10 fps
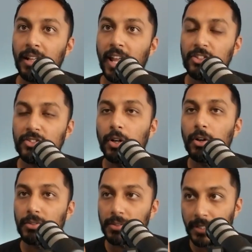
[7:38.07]
And
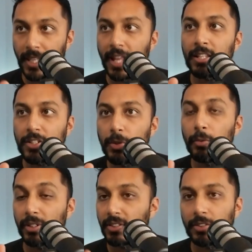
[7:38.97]
so get into it
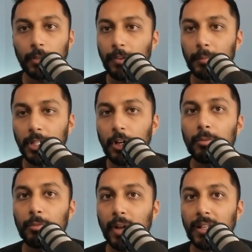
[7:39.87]
with a single family home, right?